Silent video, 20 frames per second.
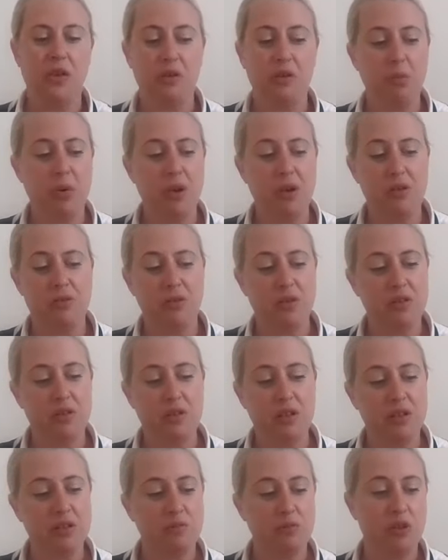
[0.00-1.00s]
I think
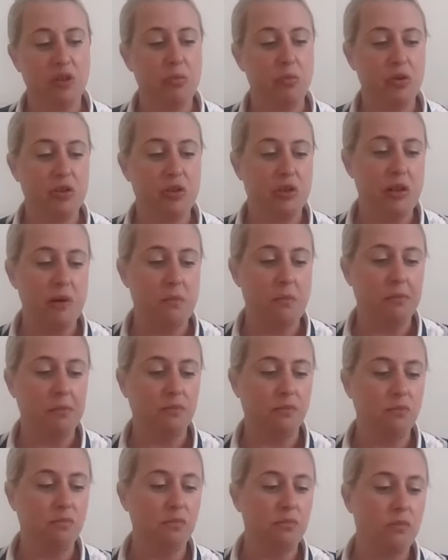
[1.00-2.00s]
appearance it's really pretty.
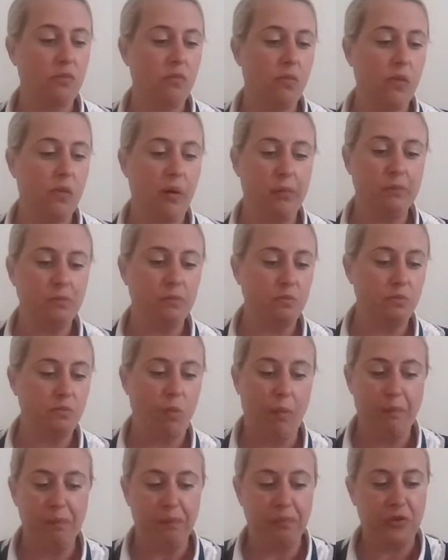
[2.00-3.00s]

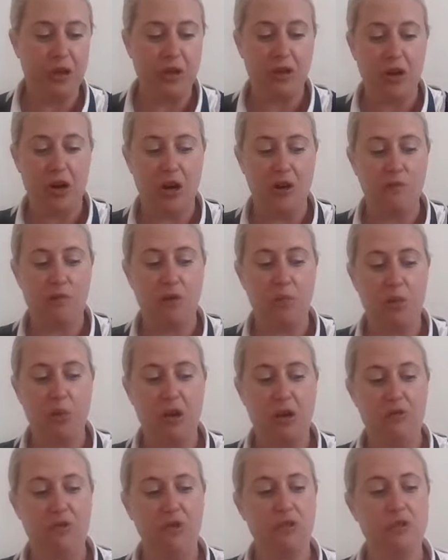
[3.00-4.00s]
Say nine for
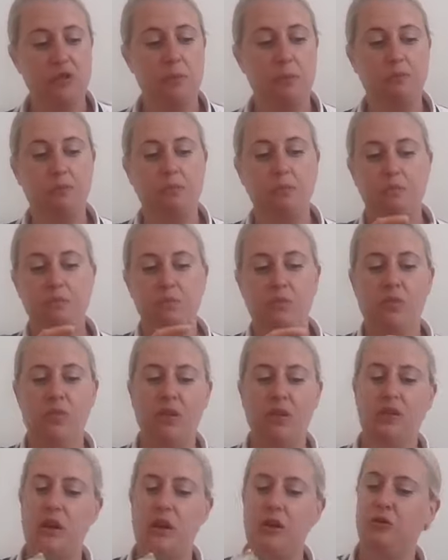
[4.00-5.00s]
appearance.
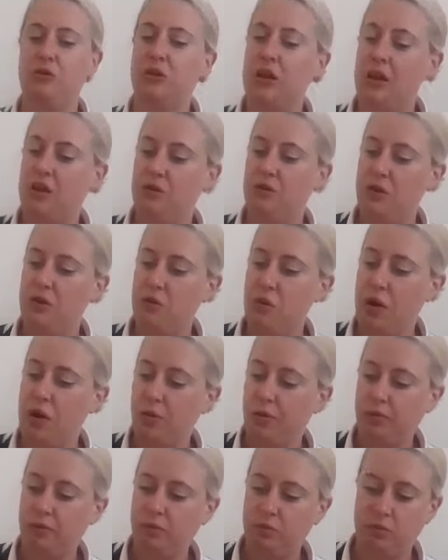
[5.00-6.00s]
It's held together really
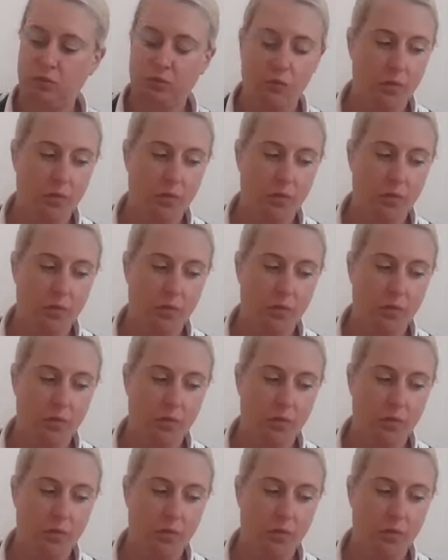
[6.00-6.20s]
well.